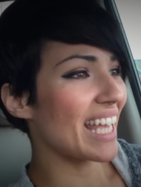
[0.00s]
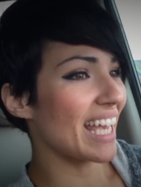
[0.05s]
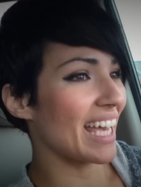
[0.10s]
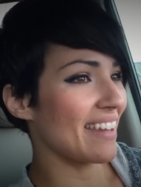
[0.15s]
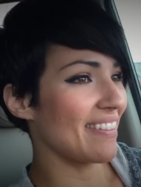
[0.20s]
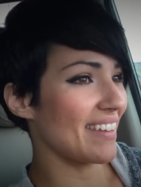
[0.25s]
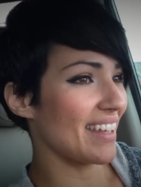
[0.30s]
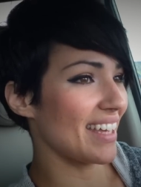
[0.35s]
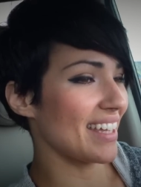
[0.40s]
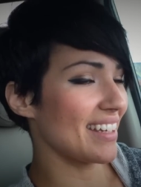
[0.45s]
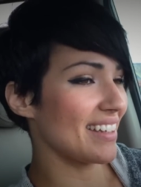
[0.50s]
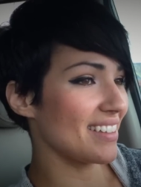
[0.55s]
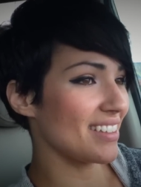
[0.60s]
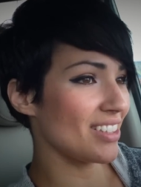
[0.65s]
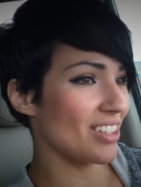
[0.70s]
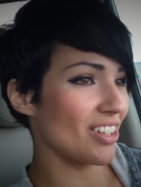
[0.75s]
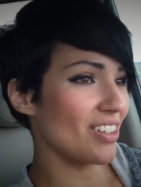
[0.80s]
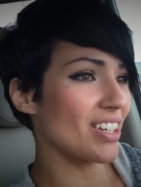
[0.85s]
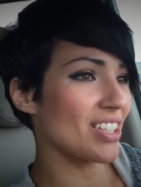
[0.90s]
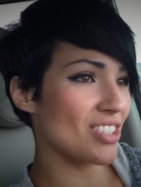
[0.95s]
And then,
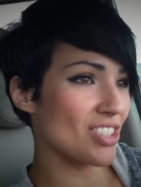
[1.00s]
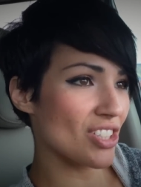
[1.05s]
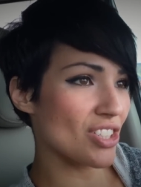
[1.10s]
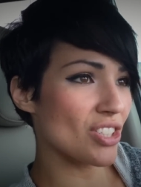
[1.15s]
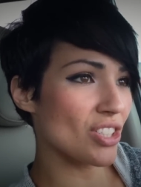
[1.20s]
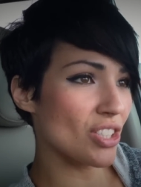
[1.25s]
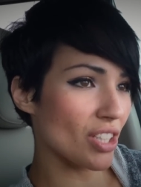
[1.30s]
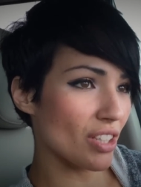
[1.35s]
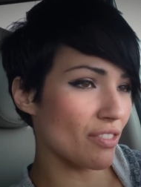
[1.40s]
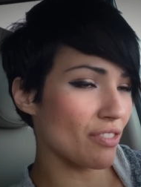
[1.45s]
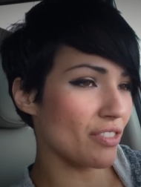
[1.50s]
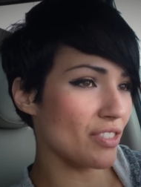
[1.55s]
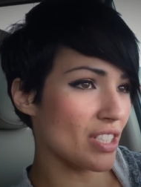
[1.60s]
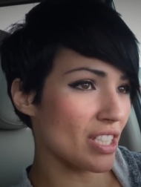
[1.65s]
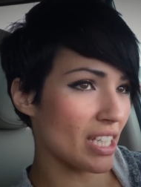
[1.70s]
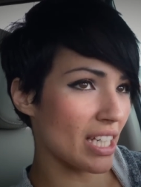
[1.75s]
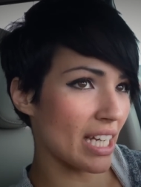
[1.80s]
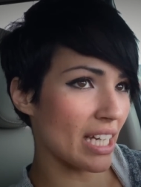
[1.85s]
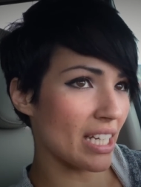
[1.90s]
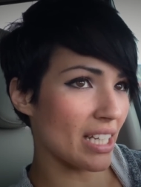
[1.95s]
you know, it's just good
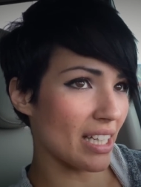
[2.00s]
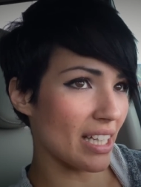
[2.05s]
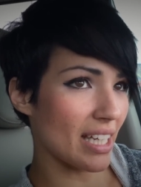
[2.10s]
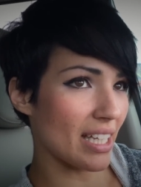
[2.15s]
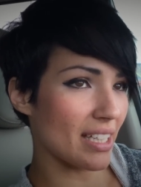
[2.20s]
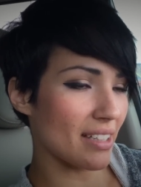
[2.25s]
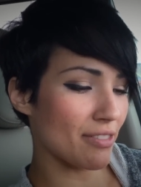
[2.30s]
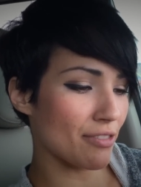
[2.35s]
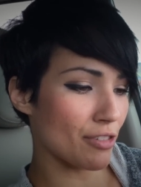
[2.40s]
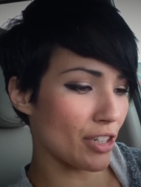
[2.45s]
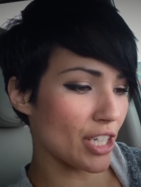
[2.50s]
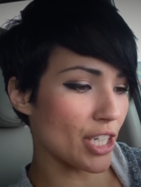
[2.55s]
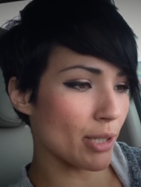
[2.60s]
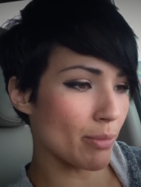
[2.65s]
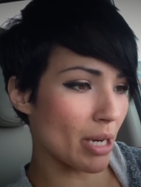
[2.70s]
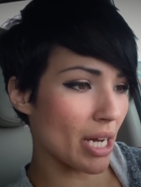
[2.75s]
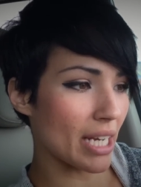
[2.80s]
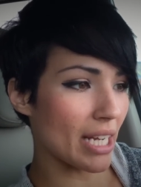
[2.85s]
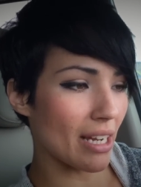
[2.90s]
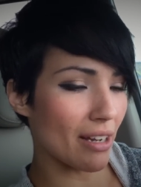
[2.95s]
to kind of like freak
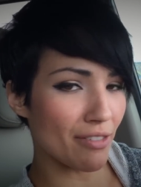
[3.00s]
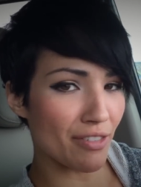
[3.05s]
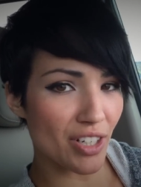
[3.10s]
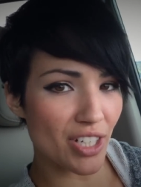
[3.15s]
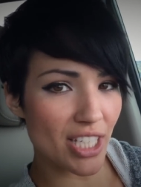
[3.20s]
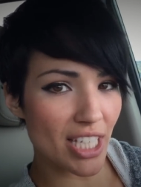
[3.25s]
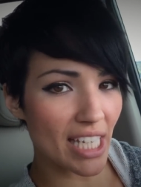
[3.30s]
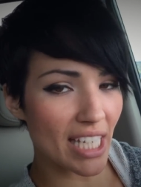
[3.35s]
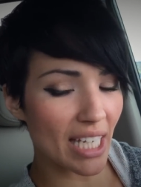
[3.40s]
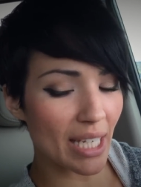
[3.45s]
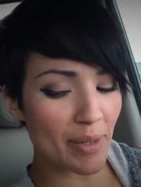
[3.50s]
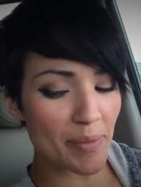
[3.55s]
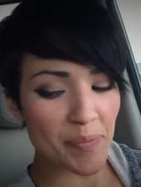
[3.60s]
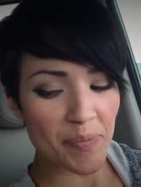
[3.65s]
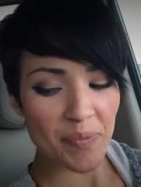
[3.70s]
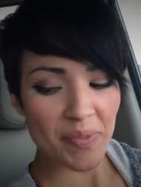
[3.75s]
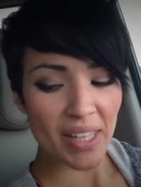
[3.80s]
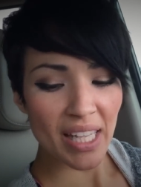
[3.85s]
your body out for a second.